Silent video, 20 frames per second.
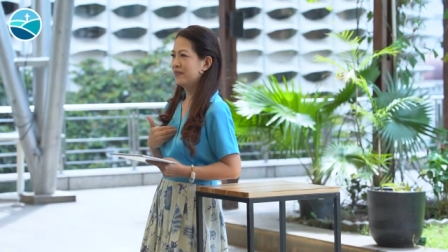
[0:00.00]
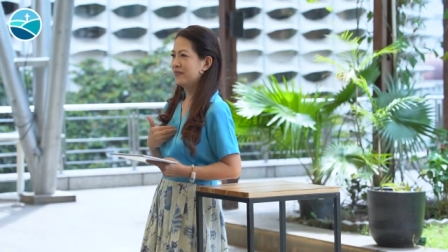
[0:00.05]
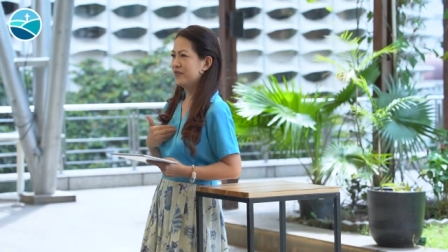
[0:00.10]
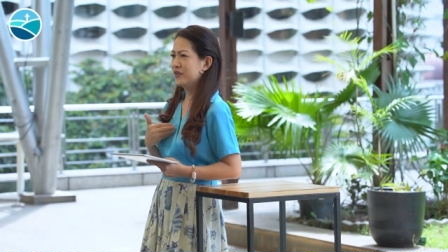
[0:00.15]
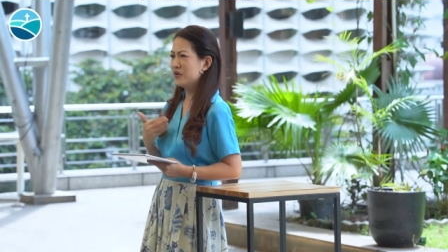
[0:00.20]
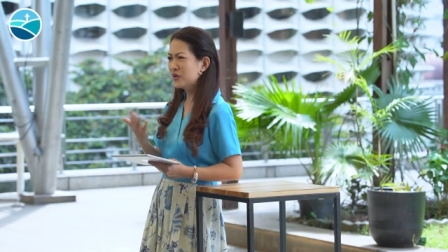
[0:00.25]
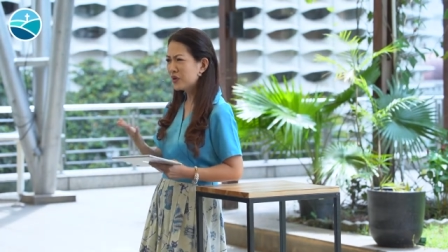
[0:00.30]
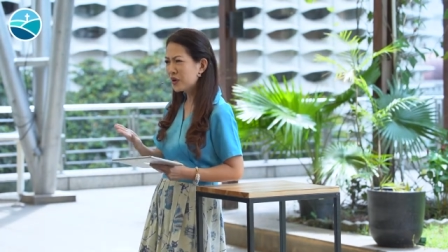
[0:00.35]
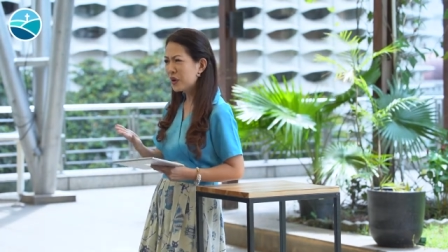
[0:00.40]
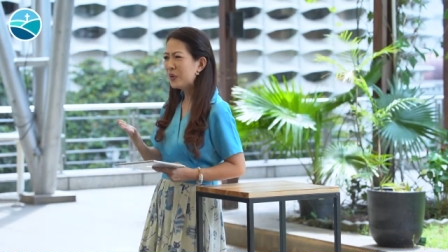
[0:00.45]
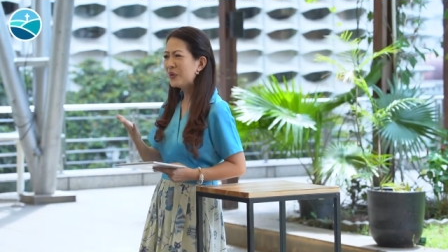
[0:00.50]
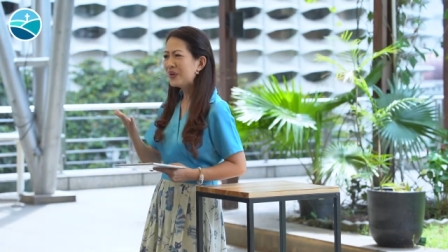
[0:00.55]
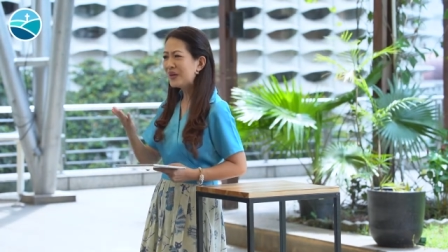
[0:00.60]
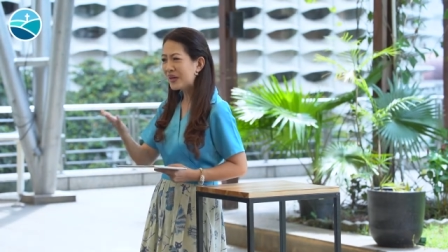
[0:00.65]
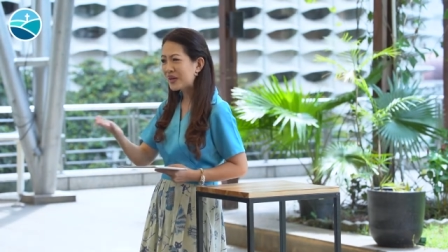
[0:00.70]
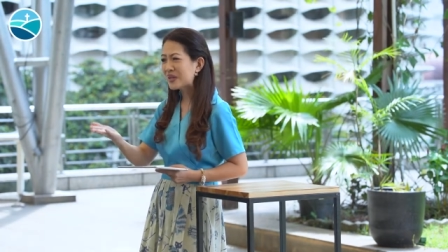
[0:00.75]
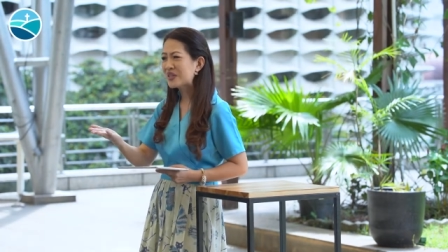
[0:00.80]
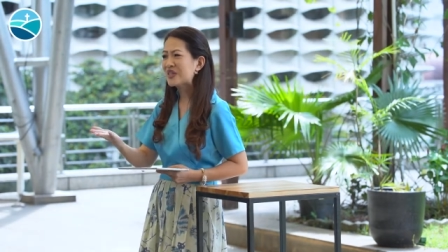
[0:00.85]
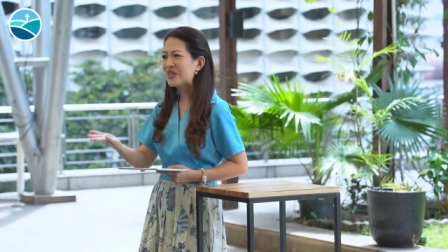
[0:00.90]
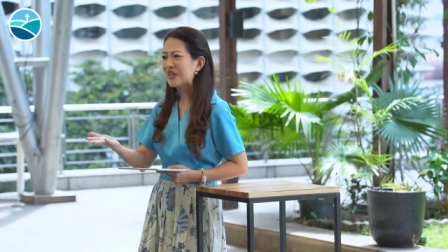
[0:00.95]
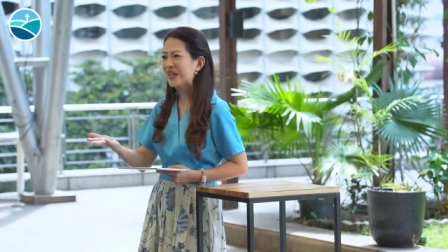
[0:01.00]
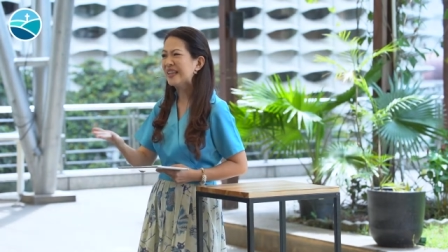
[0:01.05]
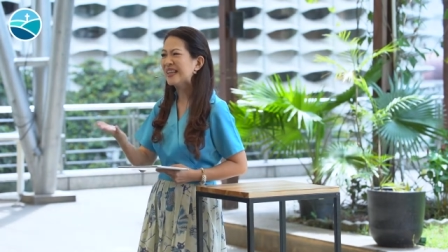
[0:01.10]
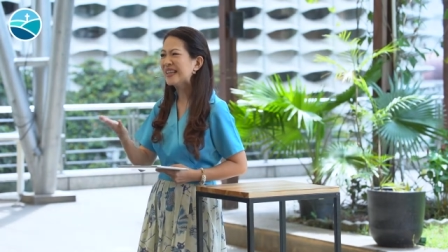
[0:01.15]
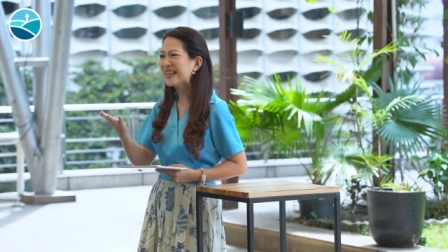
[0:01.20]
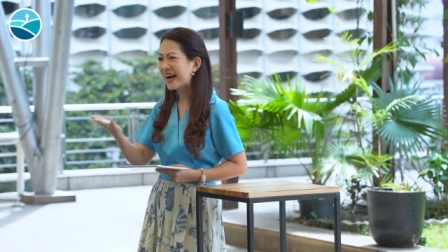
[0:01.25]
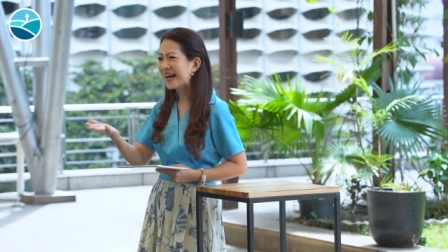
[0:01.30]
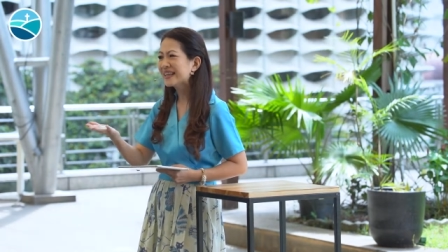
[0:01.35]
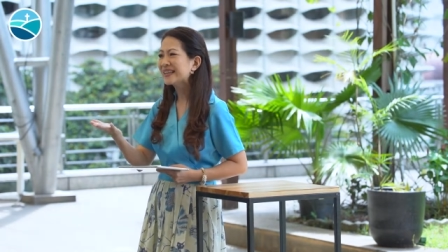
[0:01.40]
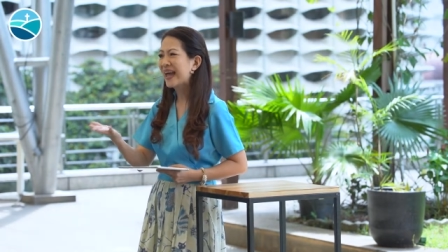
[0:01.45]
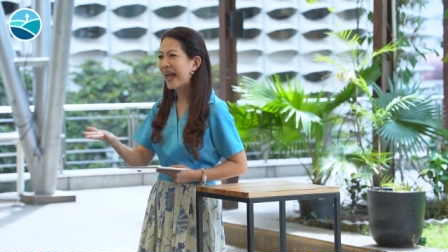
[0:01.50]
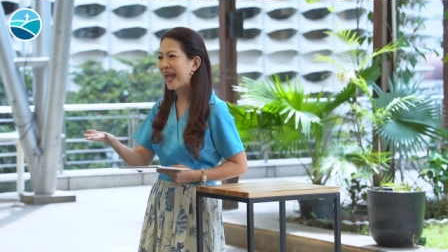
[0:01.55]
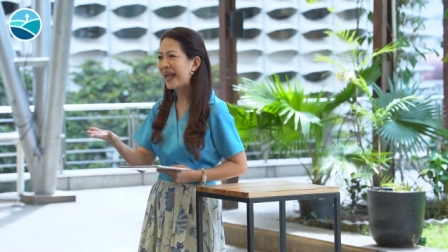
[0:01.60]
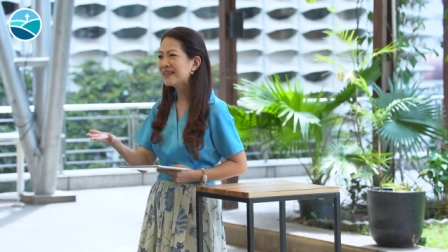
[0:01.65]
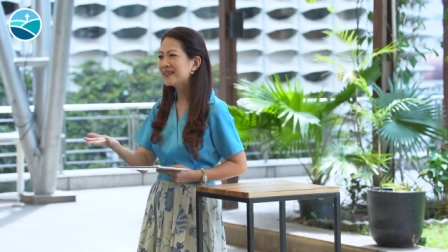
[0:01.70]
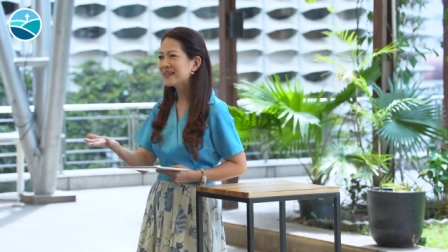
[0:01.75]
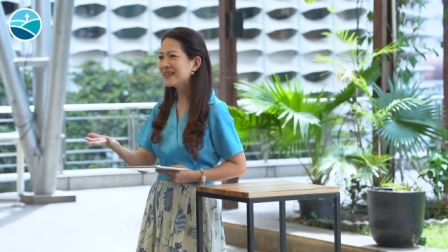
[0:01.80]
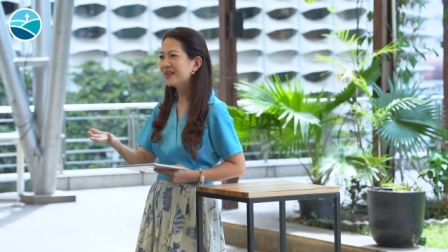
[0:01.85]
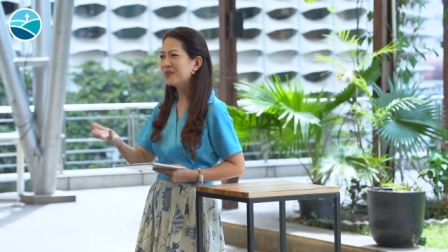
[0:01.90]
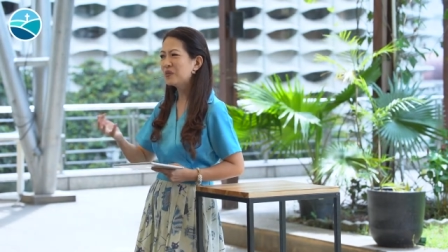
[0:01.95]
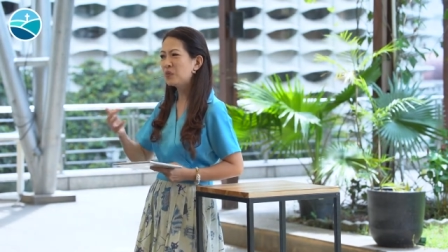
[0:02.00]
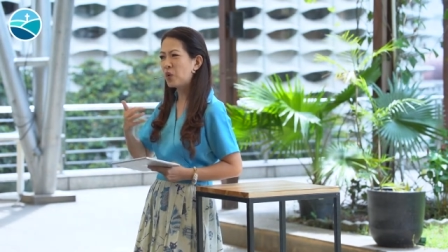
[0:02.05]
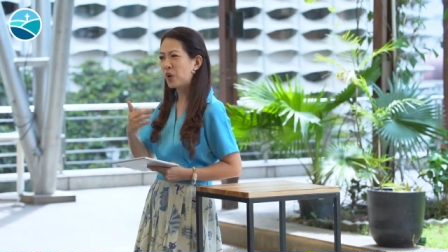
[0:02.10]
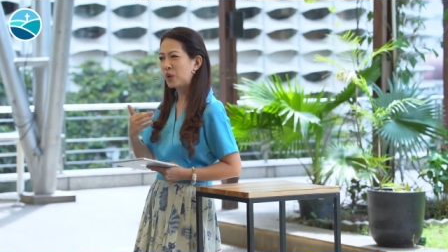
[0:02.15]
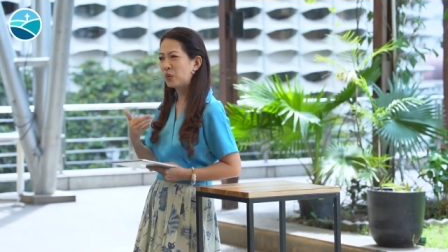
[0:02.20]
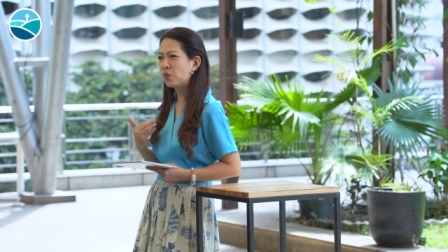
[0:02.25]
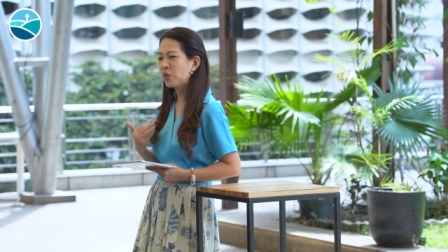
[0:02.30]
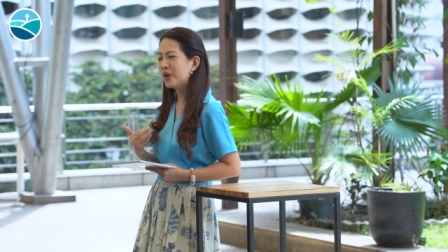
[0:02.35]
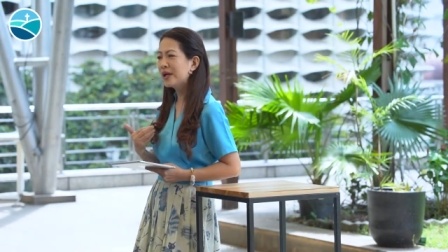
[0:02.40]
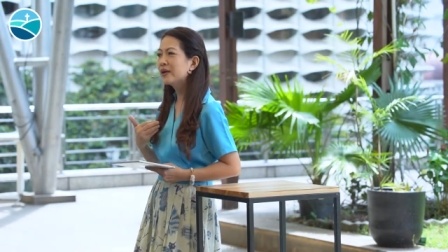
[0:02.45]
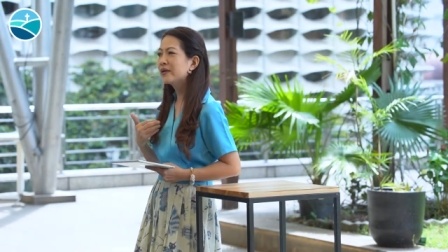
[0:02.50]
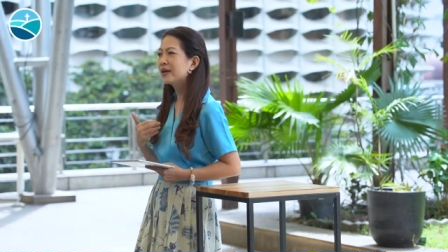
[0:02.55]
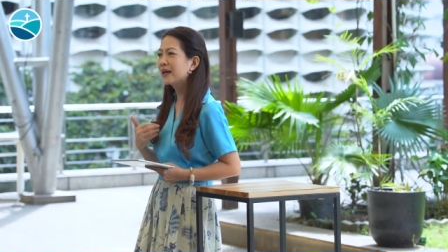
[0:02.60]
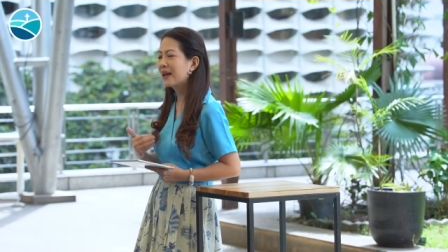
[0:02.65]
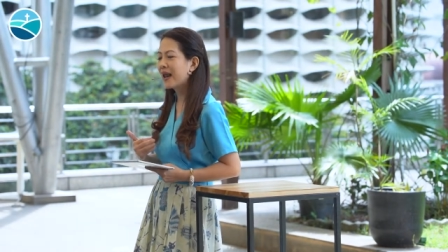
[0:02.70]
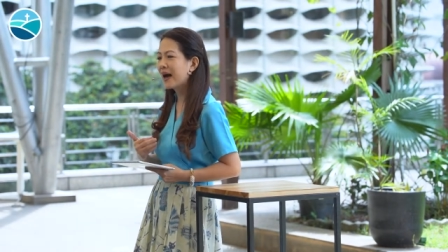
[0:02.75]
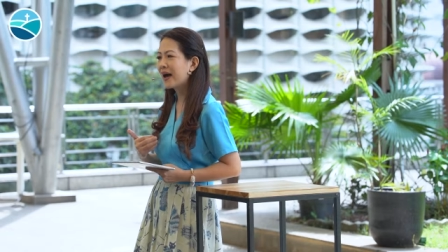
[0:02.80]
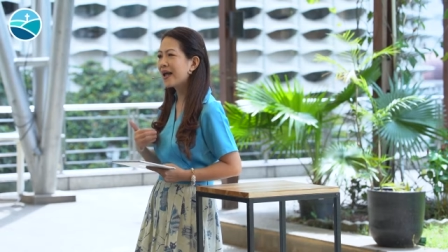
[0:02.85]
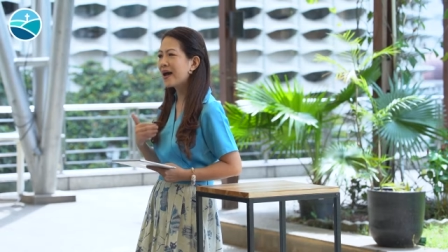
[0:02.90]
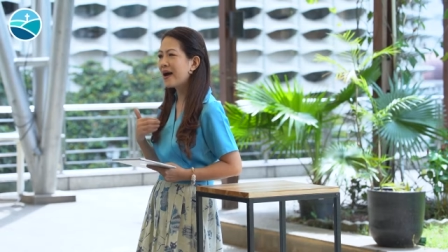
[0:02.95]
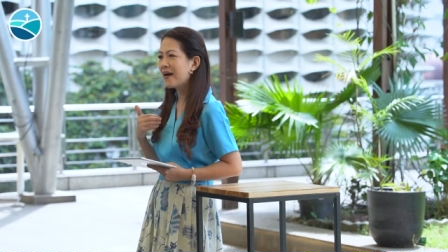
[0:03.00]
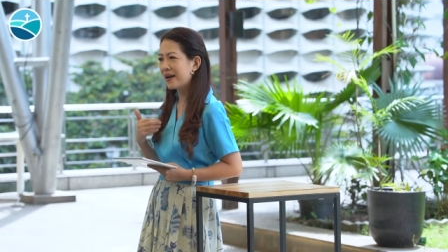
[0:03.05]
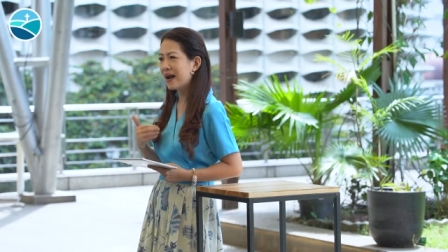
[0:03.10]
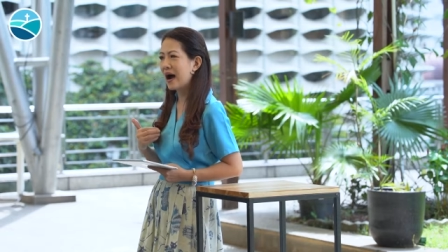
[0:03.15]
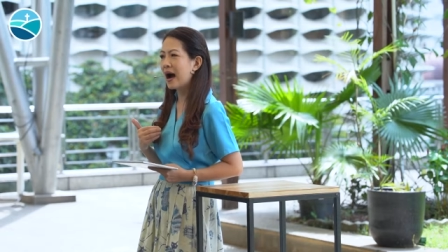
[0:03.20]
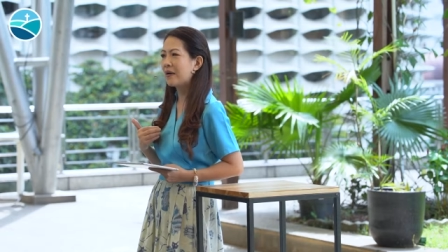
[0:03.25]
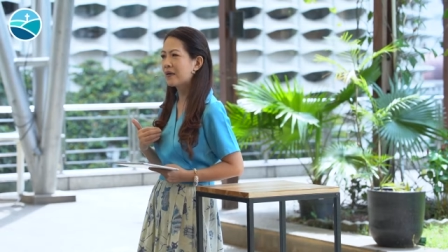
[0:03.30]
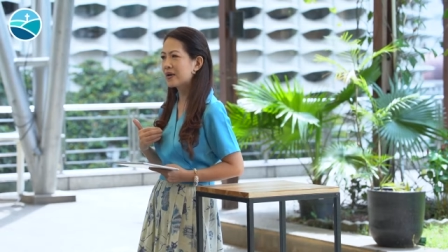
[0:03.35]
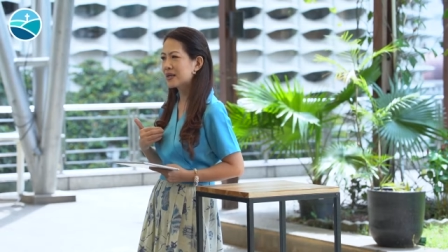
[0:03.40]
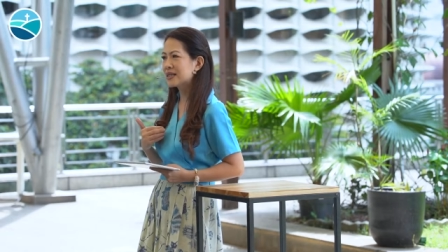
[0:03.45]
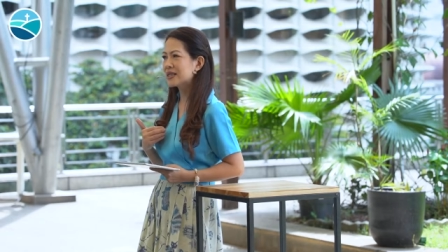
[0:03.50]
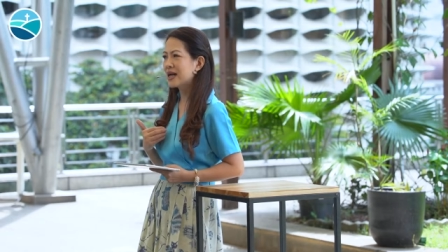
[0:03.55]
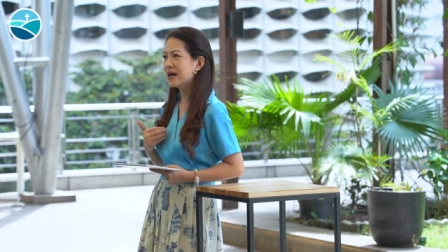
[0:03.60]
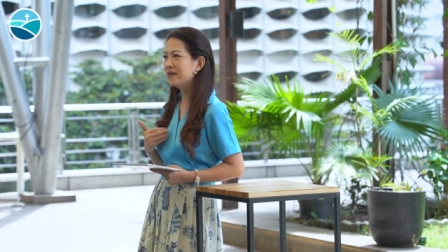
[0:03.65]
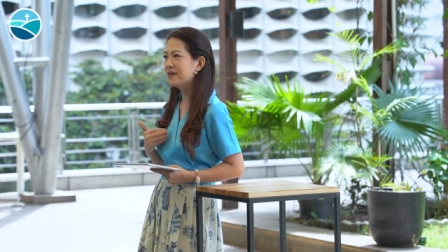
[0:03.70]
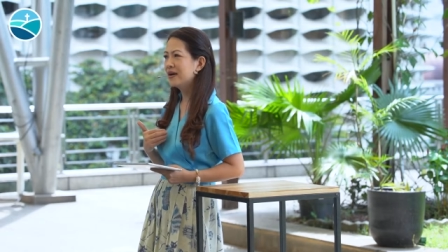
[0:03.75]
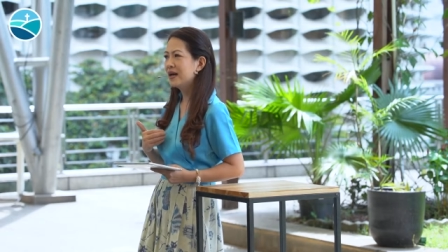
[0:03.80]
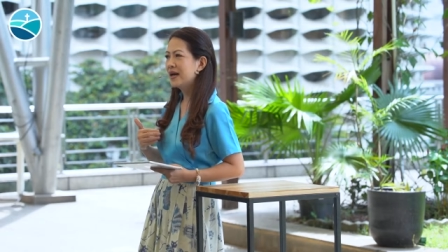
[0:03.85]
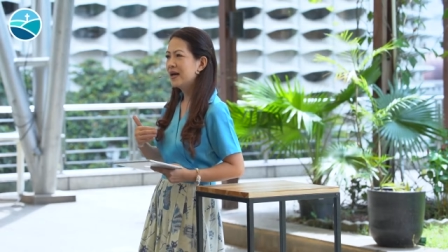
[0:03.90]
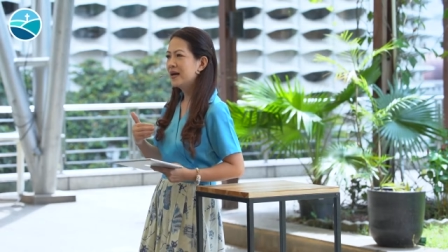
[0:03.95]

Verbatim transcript: Do you know that is sin? God hates it when we rely on ourselves